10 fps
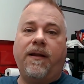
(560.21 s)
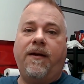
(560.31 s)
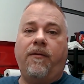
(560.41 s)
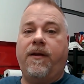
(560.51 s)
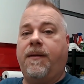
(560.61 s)

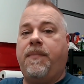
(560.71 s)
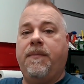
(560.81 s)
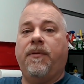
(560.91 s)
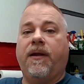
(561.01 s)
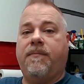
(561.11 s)
only to
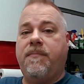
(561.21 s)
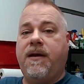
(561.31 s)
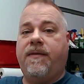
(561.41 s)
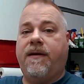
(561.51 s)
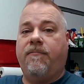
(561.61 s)
people like me
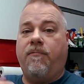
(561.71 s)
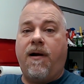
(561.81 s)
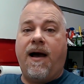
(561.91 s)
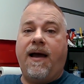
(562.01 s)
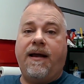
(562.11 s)
that
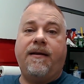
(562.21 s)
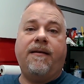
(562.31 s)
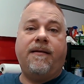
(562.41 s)
ride